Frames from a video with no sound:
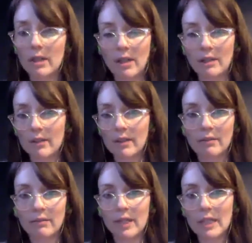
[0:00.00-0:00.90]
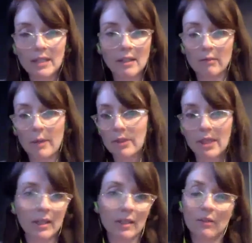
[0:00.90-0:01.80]
other
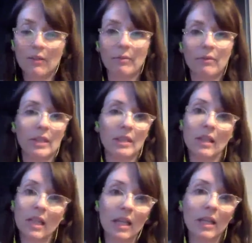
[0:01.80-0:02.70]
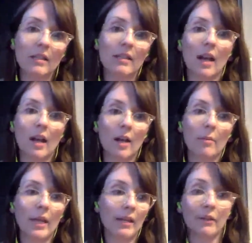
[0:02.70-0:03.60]
representatives from VCs
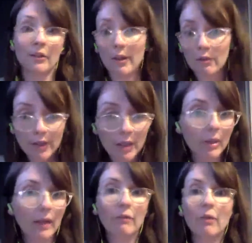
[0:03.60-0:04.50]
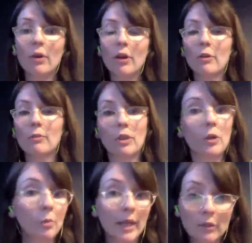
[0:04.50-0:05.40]
and other crowdfunding platforms,
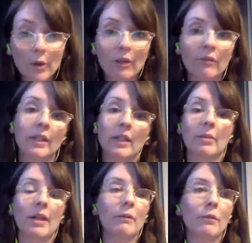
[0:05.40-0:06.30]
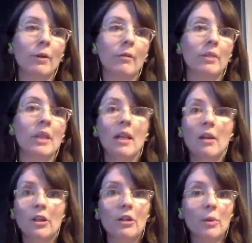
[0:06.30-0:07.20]
loan-based crowdfunding platforms.
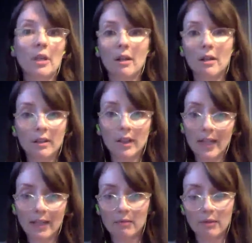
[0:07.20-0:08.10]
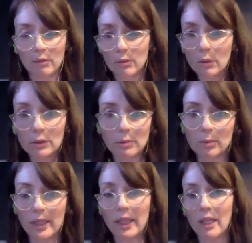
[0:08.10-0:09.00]
We all have a role to
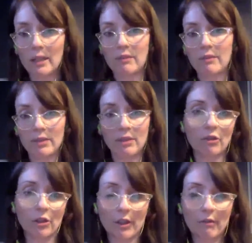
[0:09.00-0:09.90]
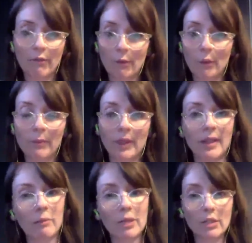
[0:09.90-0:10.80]
play in the funding journey for women,
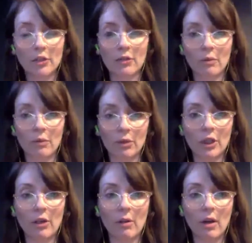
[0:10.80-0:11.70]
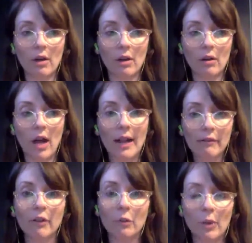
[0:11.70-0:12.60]
and we just,
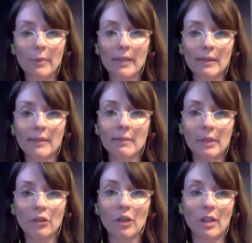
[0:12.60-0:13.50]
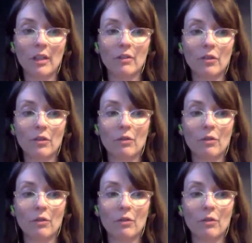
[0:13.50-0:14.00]
iFundWomen's mission is